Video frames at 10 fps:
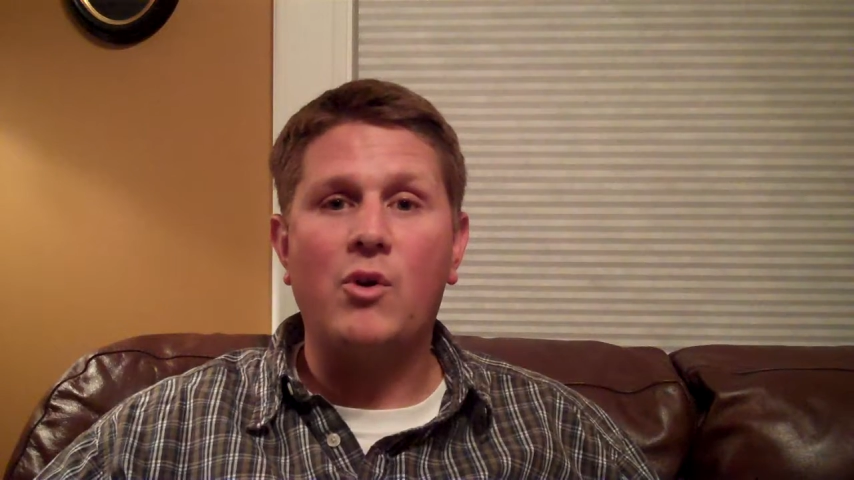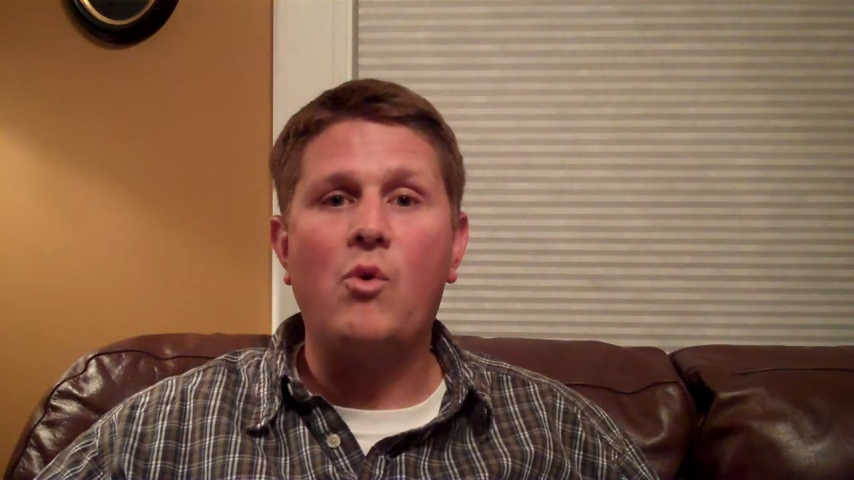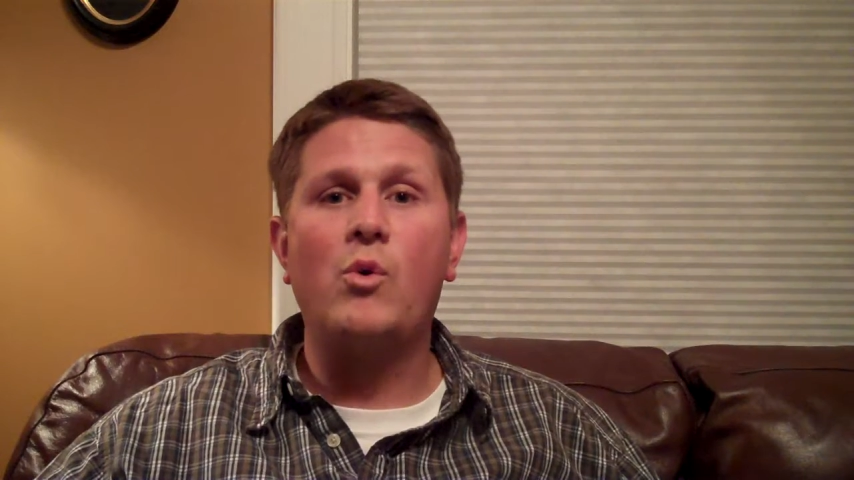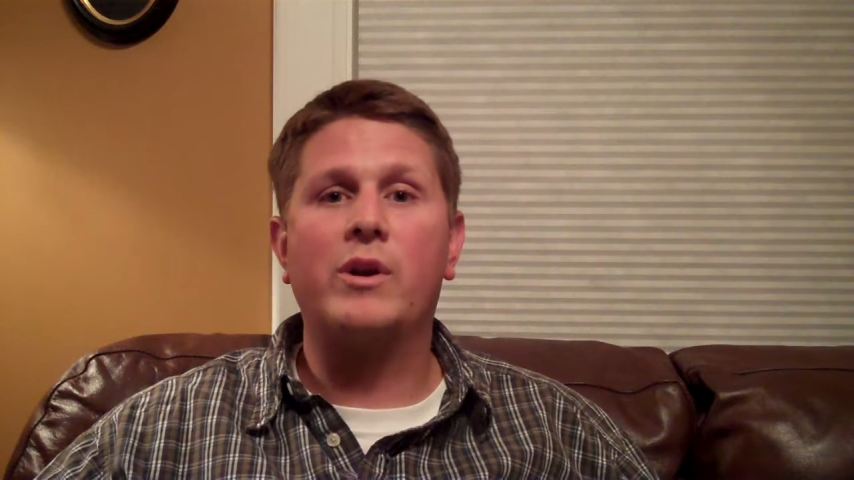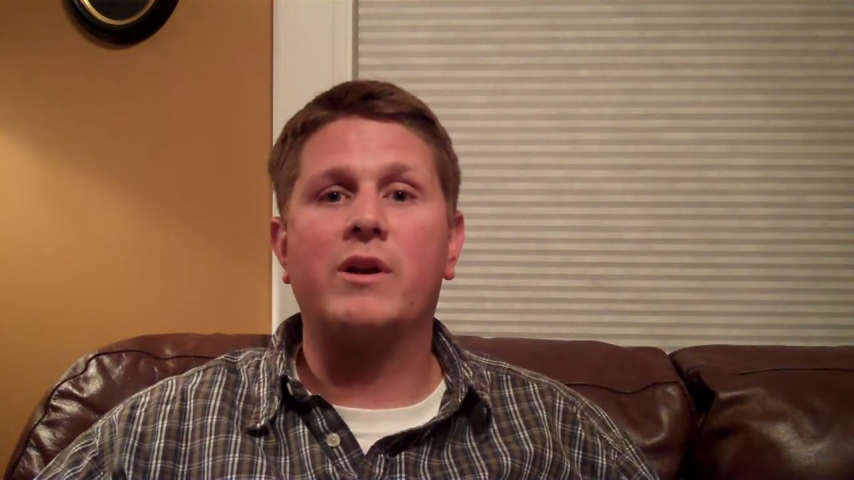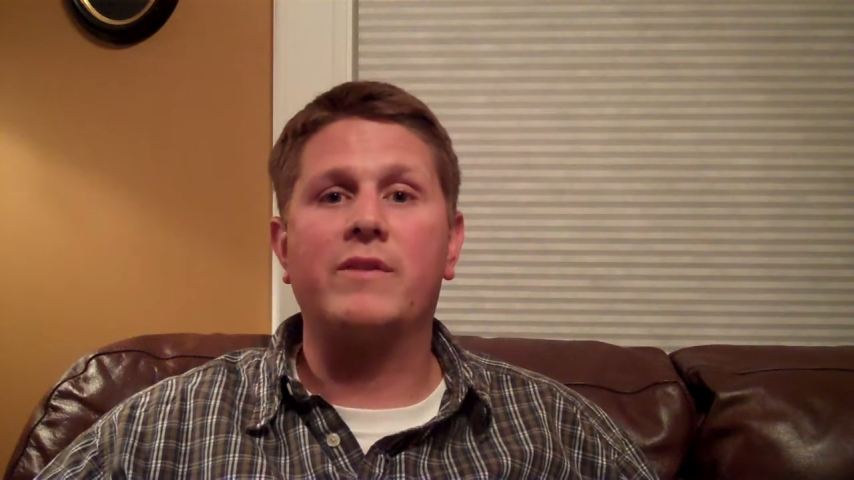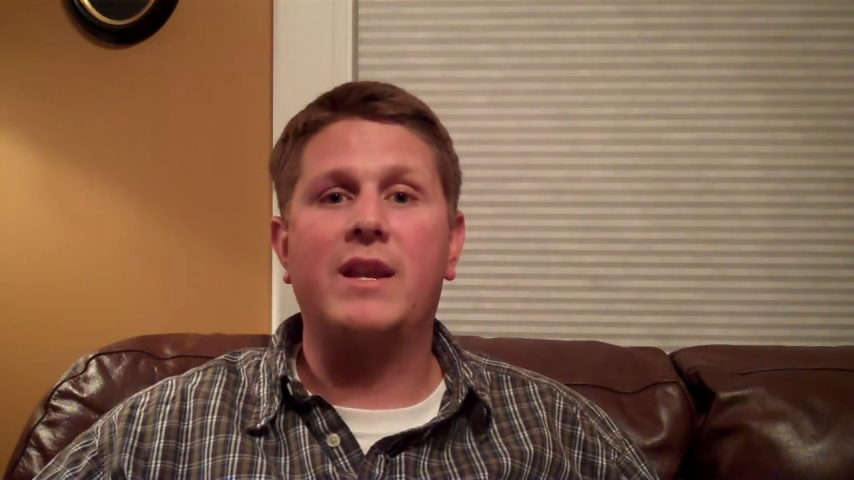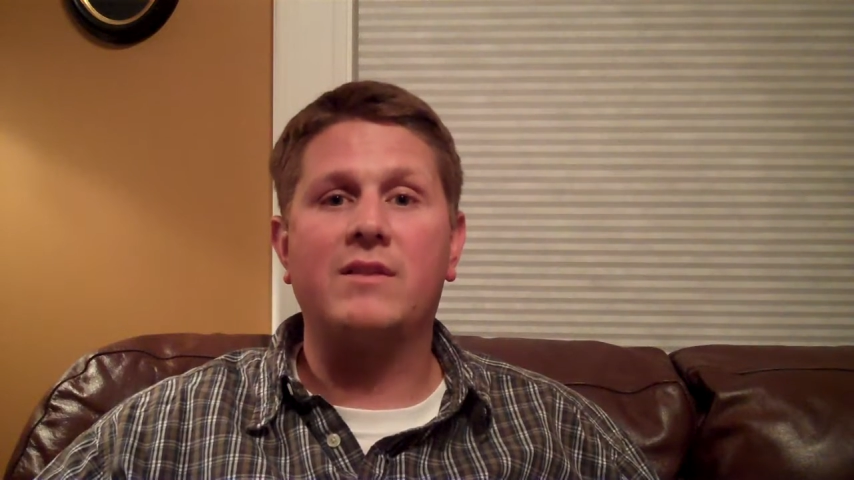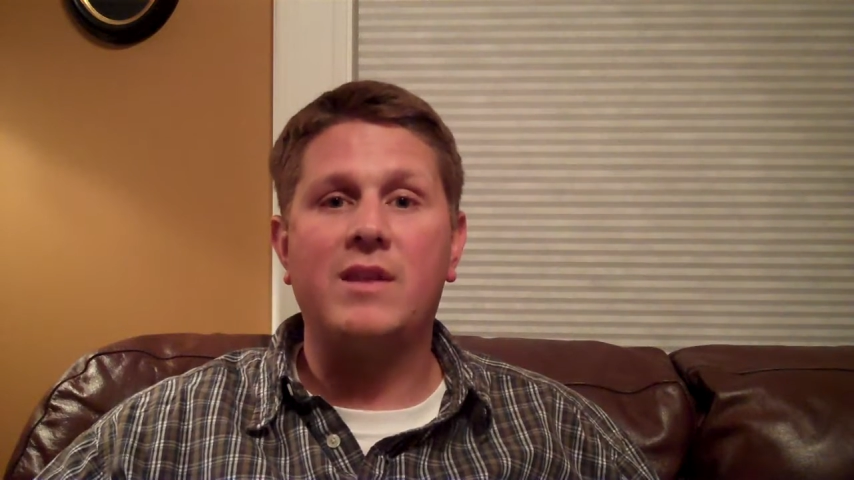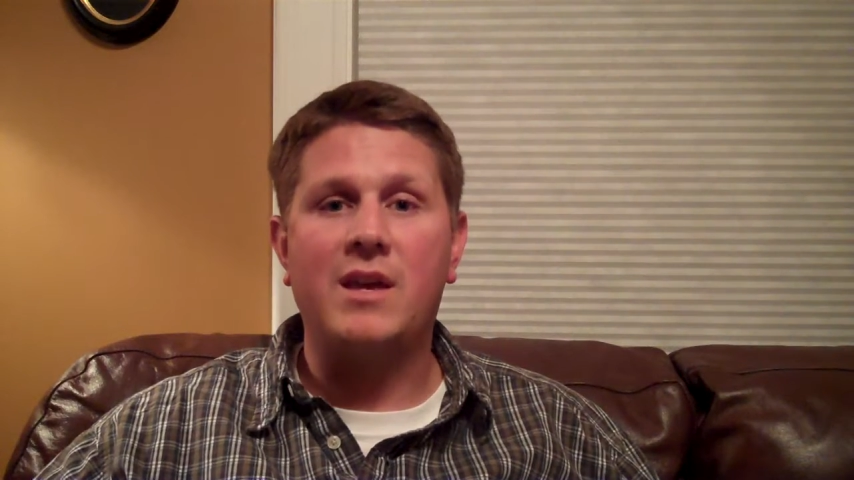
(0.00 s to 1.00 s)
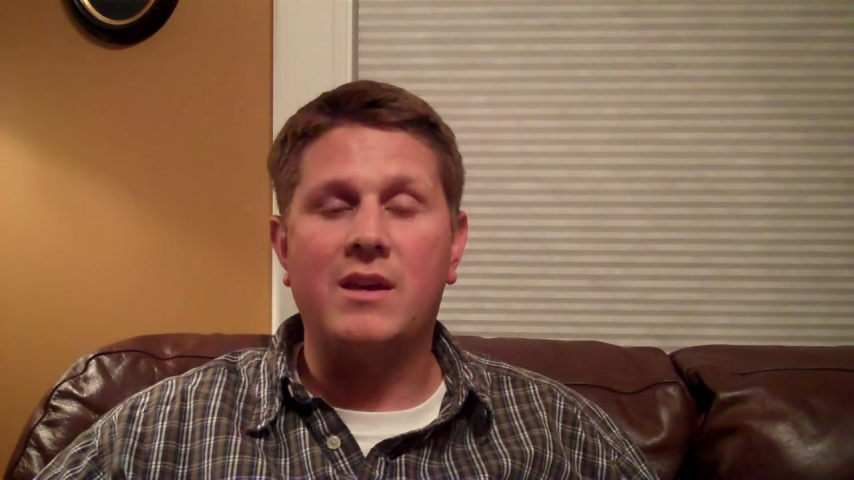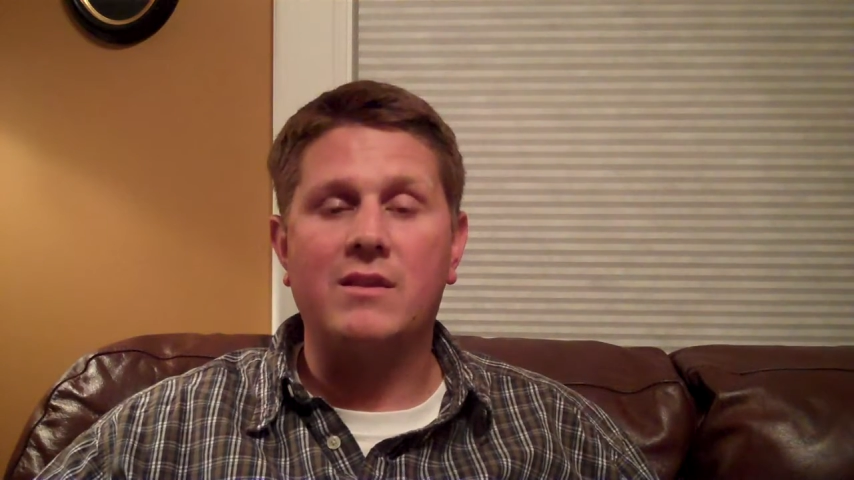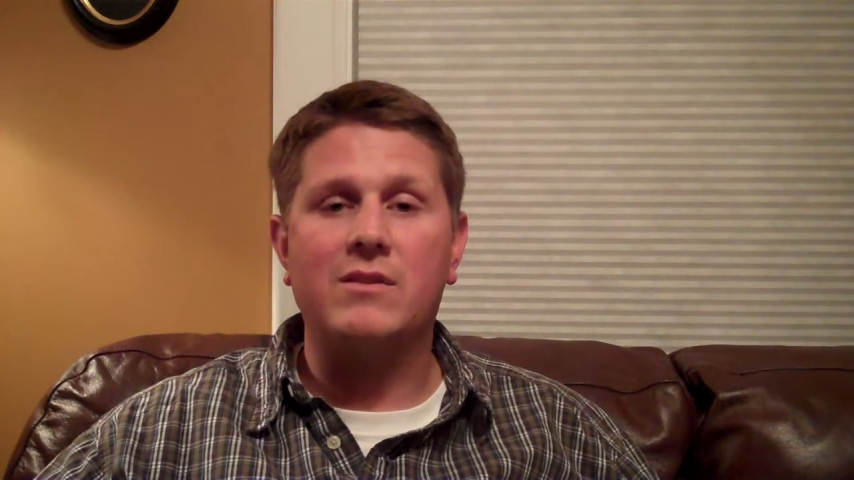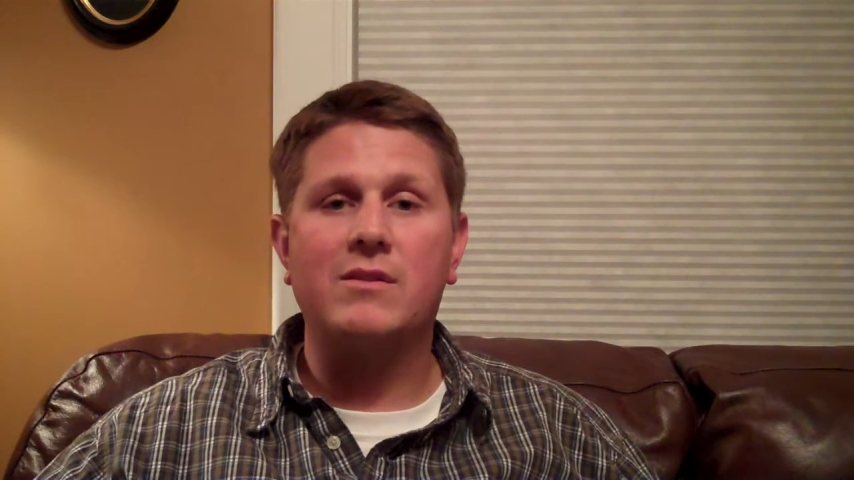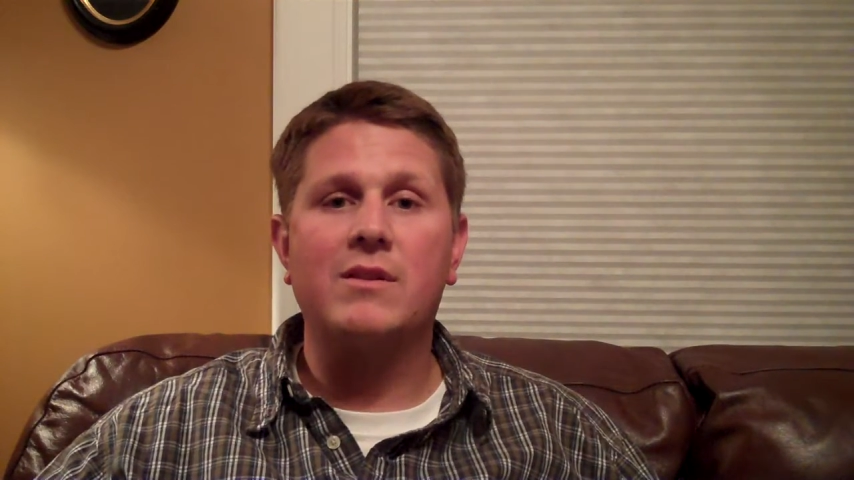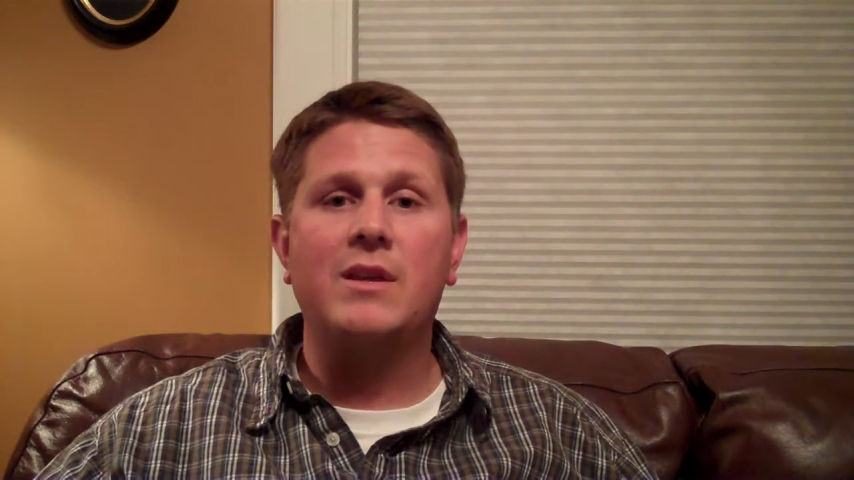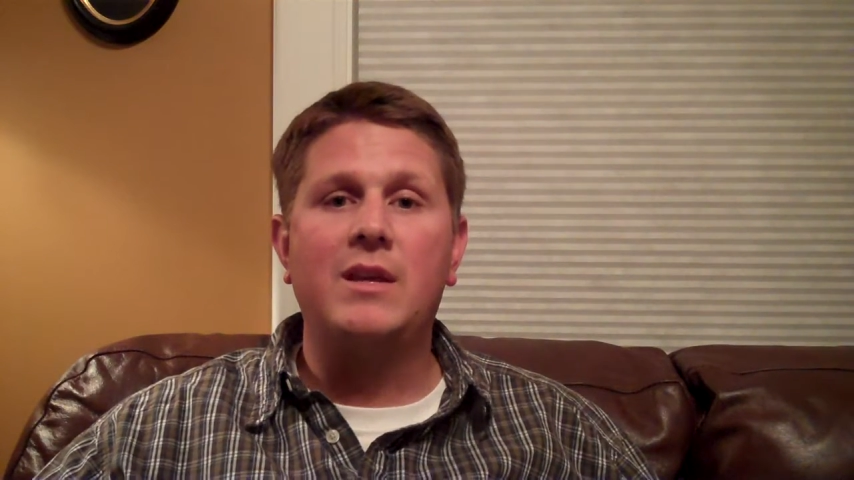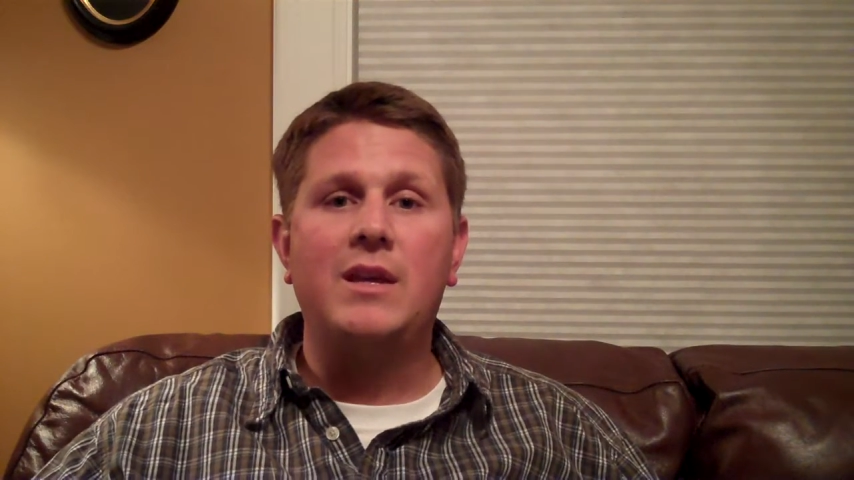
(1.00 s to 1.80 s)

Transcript: quarter, that it's his.